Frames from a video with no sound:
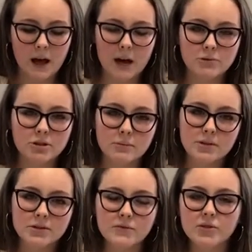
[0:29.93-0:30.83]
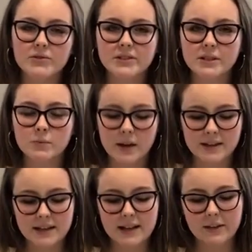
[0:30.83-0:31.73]
I'm sure most of you have seen what
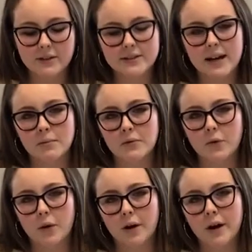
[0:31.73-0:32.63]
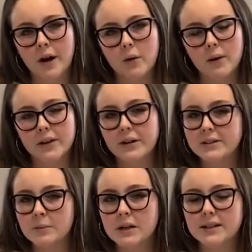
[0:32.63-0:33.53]
DNA looks like before, whether
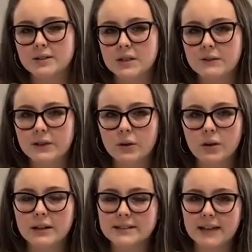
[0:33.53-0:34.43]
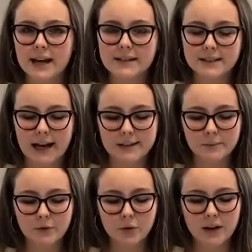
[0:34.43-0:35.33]
it's been on TV or in a science class
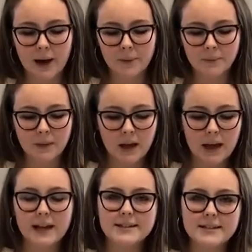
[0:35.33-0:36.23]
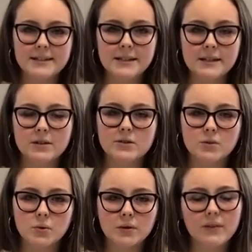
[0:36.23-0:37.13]
before now, and seen that it looks
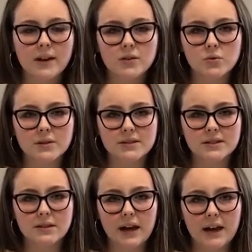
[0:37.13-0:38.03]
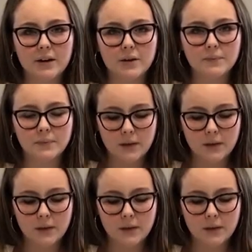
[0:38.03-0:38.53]
sort of like a twisted ladder,